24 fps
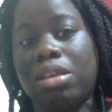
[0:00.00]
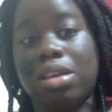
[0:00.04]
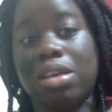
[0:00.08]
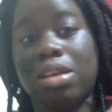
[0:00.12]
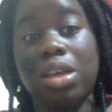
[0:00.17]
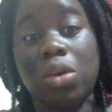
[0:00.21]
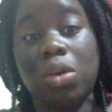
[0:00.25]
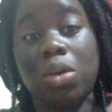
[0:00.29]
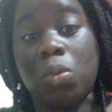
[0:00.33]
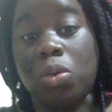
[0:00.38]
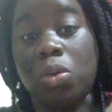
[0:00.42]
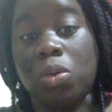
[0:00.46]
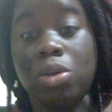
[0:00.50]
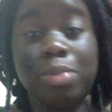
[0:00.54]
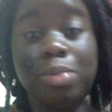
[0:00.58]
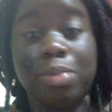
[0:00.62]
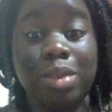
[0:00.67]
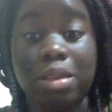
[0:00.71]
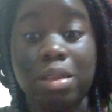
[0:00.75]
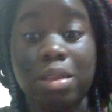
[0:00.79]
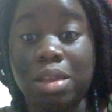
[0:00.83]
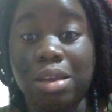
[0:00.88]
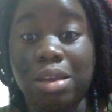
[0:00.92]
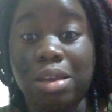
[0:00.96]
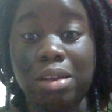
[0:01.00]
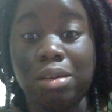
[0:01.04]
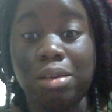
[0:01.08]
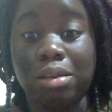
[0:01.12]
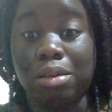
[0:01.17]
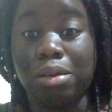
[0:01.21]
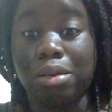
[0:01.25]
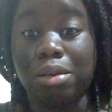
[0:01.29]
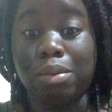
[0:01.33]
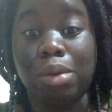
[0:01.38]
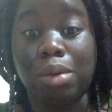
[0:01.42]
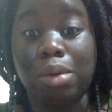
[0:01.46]
we'll be singing,
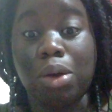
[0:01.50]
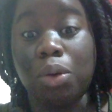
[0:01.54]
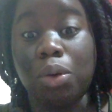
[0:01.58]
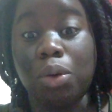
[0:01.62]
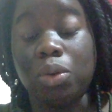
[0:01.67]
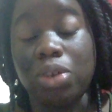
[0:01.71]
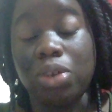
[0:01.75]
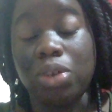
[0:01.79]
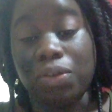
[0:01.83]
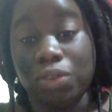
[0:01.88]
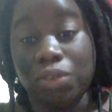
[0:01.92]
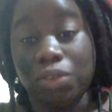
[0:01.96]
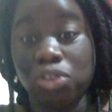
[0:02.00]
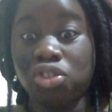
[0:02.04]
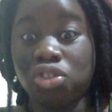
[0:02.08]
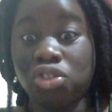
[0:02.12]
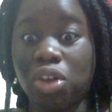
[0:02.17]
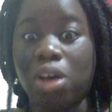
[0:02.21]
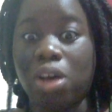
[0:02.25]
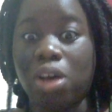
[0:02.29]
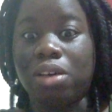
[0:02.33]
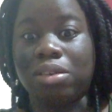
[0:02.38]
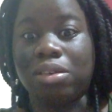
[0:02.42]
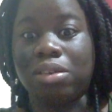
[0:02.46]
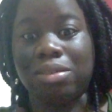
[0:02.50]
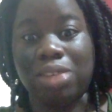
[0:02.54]
a whole different song.